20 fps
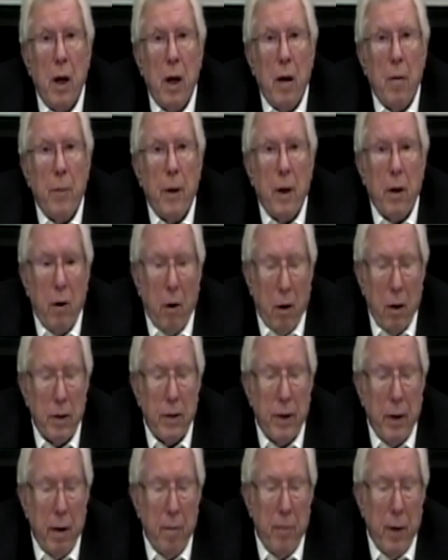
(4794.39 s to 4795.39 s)

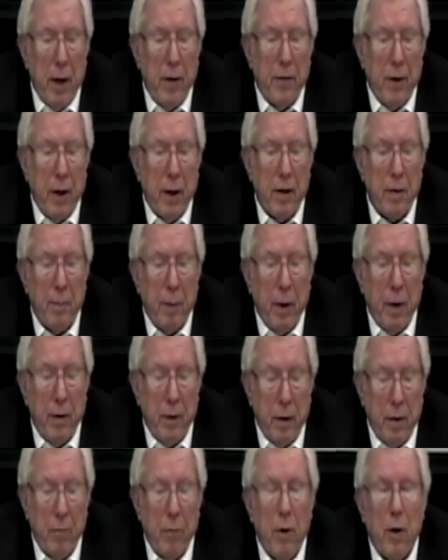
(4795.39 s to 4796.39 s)
because they made the,
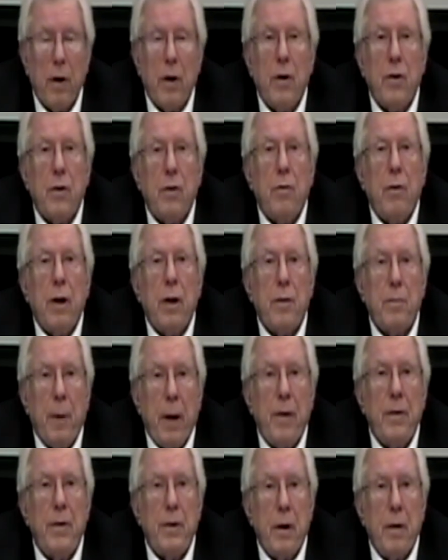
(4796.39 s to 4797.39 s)
the workers too
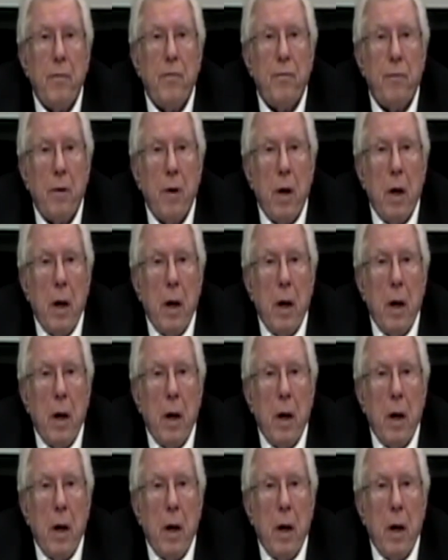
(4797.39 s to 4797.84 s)
expensive